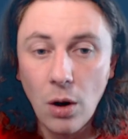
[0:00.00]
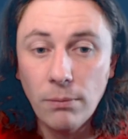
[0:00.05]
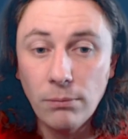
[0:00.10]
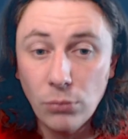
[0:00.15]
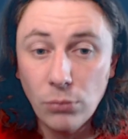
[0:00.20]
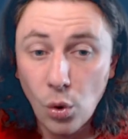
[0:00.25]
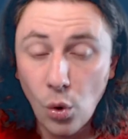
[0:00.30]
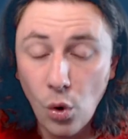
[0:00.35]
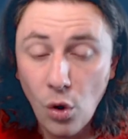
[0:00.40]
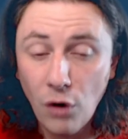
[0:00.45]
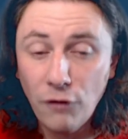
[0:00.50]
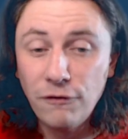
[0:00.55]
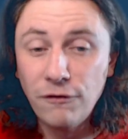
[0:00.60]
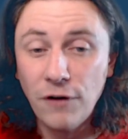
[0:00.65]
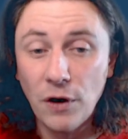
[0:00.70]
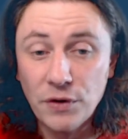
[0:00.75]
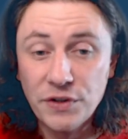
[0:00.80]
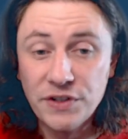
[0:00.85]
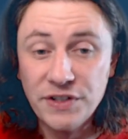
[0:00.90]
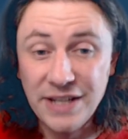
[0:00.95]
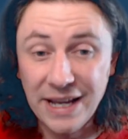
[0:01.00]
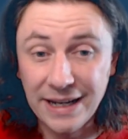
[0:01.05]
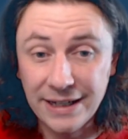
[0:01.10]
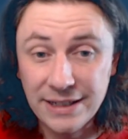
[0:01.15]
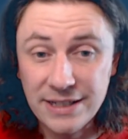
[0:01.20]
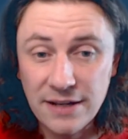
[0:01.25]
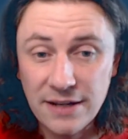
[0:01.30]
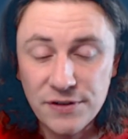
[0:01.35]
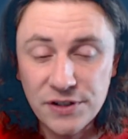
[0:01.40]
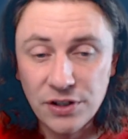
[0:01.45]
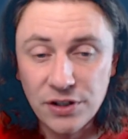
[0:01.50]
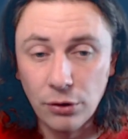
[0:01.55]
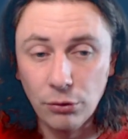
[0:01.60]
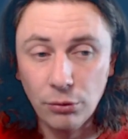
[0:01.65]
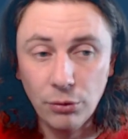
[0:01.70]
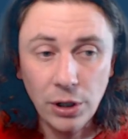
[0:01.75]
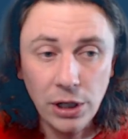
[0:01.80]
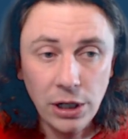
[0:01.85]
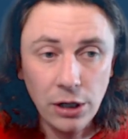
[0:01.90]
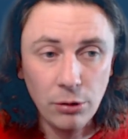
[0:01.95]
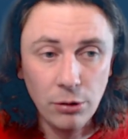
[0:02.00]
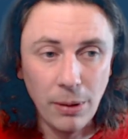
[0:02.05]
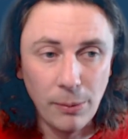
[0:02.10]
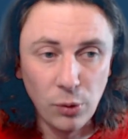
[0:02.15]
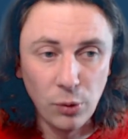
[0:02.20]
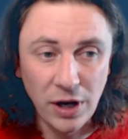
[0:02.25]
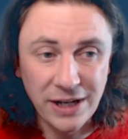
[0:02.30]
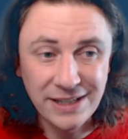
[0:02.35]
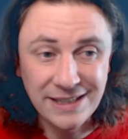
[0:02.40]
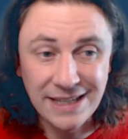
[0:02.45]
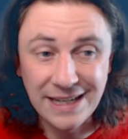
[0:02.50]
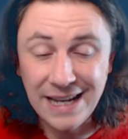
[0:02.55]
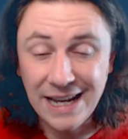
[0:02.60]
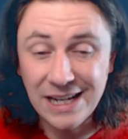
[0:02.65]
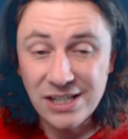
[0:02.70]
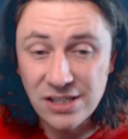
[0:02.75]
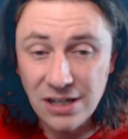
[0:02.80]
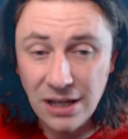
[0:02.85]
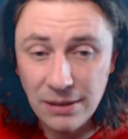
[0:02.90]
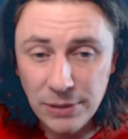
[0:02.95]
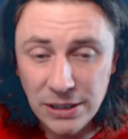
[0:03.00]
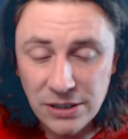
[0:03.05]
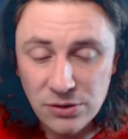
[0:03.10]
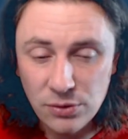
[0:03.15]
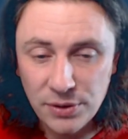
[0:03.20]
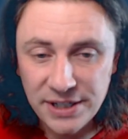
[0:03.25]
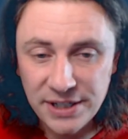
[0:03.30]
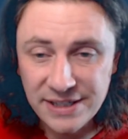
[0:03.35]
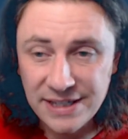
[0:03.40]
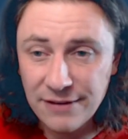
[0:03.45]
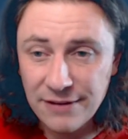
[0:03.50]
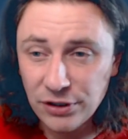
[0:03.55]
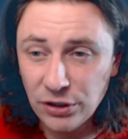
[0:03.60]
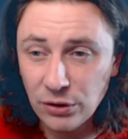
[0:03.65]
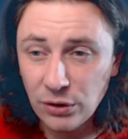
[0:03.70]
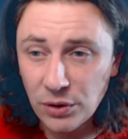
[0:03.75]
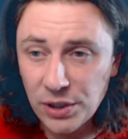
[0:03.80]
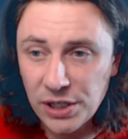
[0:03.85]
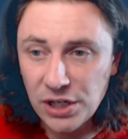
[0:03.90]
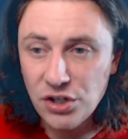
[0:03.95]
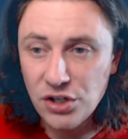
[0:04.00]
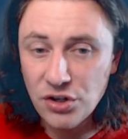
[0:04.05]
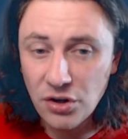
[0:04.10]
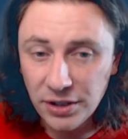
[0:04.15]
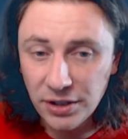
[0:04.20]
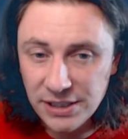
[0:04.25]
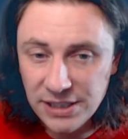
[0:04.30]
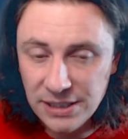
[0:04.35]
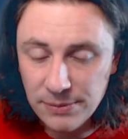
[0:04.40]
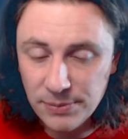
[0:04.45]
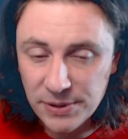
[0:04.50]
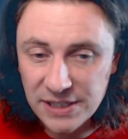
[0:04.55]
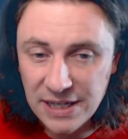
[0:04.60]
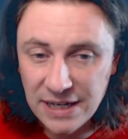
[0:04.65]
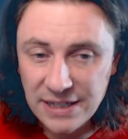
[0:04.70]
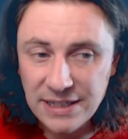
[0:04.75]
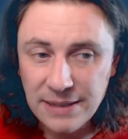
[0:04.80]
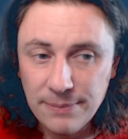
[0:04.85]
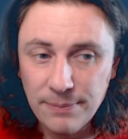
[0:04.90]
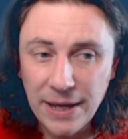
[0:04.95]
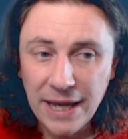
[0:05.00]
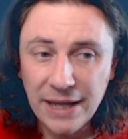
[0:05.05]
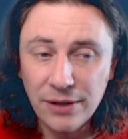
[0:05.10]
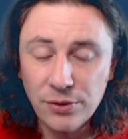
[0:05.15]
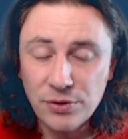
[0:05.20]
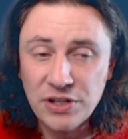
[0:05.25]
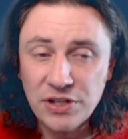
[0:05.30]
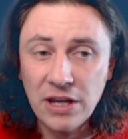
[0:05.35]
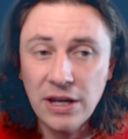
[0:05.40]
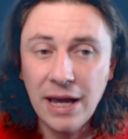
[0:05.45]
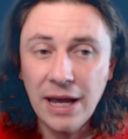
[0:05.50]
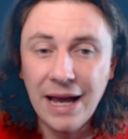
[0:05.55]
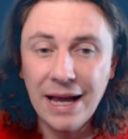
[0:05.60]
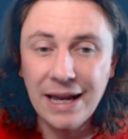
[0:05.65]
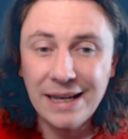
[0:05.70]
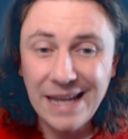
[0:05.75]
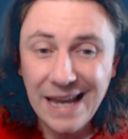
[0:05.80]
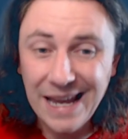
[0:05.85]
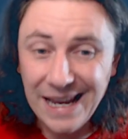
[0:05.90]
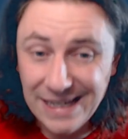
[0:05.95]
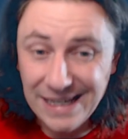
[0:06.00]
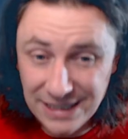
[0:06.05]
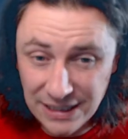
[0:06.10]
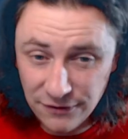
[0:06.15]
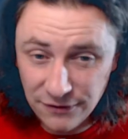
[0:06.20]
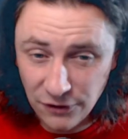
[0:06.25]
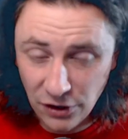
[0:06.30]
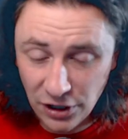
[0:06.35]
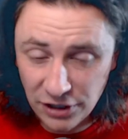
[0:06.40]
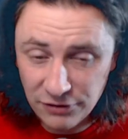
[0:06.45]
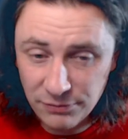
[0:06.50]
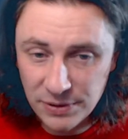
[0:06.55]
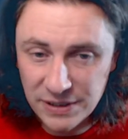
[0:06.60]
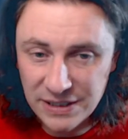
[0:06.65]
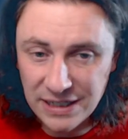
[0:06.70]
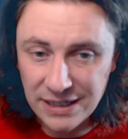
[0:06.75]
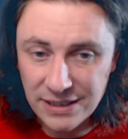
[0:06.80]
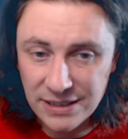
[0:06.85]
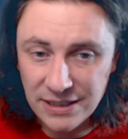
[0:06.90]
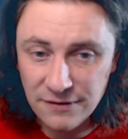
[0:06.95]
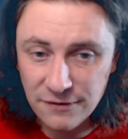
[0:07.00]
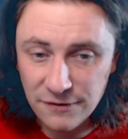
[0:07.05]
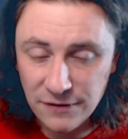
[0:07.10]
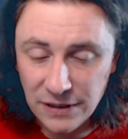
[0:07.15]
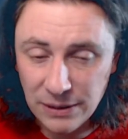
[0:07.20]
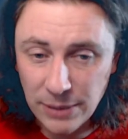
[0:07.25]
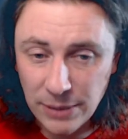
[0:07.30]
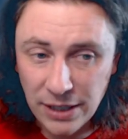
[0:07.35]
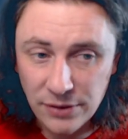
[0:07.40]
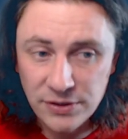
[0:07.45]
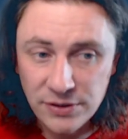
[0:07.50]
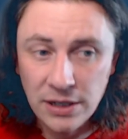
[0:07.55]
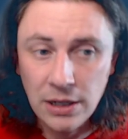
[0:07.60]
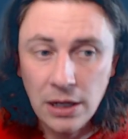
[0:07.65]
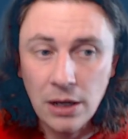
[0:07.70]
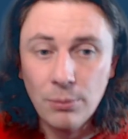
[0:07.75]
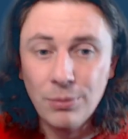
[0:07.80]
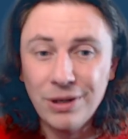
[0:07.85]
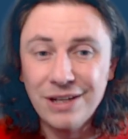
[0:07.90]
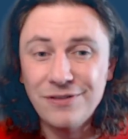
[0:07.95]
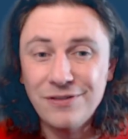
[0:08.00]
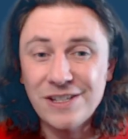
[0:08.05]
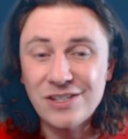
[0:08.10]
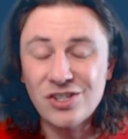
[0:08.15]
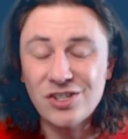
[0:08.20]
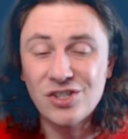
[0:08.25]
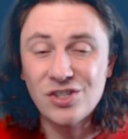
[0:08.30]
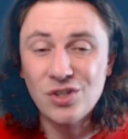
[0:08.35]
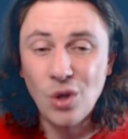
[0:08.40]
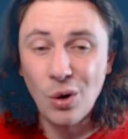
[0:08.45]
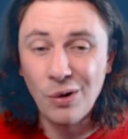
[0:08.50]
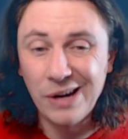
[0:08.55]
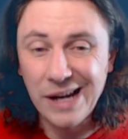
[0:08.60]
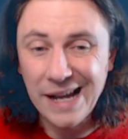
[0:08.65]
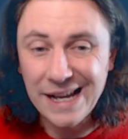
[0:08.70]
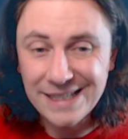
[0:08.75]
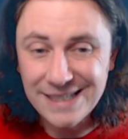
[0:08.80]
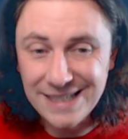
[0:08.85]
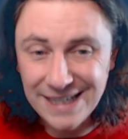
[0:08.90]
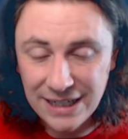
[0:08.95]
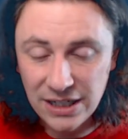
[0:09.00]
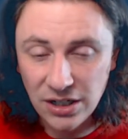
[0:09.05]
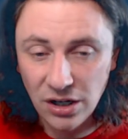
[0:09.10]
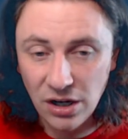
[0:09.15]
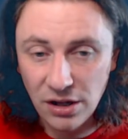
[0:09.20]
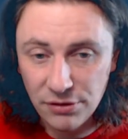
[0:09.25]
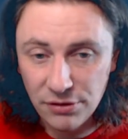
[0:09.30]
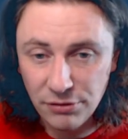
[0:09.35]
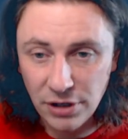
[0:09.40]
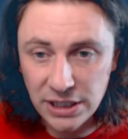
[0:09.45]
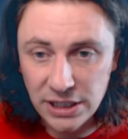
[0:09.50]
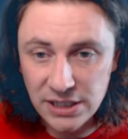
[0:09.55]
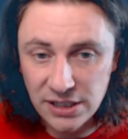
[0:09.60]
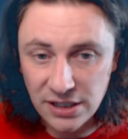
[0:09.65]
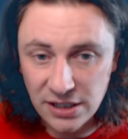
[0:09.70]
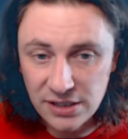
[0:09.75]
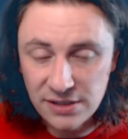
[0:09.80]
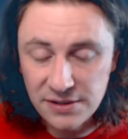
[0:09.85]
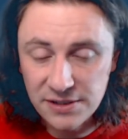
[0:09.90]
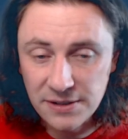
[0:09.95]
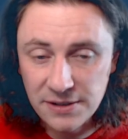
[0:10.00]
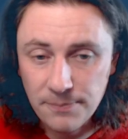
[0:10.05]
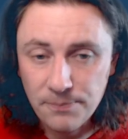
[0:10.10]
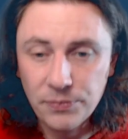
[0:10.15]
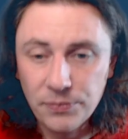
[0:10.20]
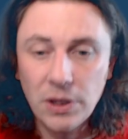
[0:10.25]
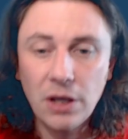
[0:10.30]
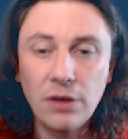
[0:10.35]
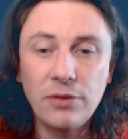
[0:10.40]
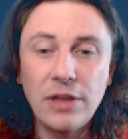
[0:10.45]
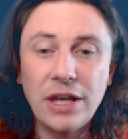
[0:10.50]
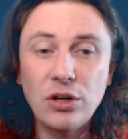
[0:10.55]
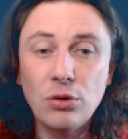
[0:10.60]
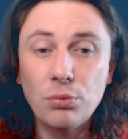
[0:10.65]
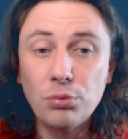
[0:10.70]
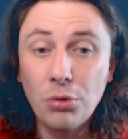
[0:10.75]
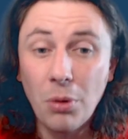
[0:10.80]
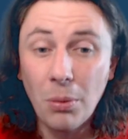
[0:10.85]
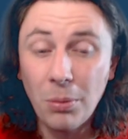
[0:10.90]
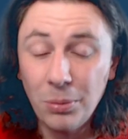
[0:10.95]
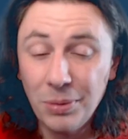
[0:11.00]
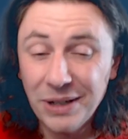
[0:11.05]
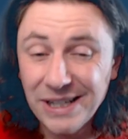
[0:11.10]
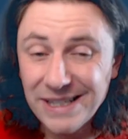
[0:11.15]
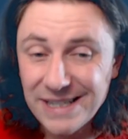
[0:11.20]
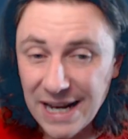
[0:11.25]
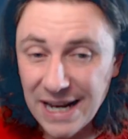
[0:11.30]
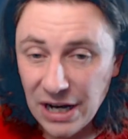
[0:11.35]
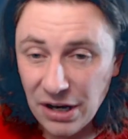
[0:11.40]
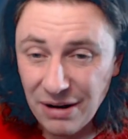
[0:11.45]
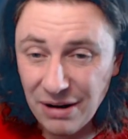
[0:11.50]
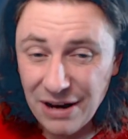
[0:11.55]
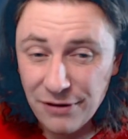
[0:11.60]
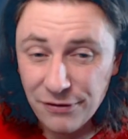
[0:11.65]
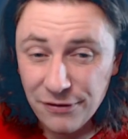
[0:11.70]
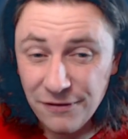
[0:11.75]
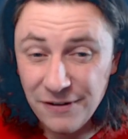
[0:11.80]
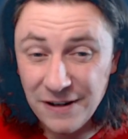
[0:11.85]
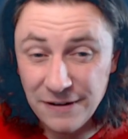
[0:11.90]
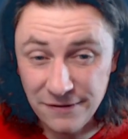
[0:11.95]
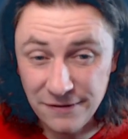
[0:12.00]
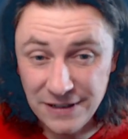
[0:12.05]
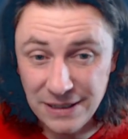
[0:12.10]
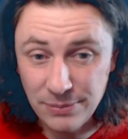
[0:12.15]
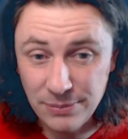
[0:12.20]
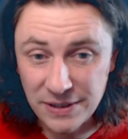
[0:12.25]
more false negatives. So remember what I said, HLA-B27, you're looking at 90% in males and 85% in females. But if it's psoriatic arthritis, then you're probably down around 50%,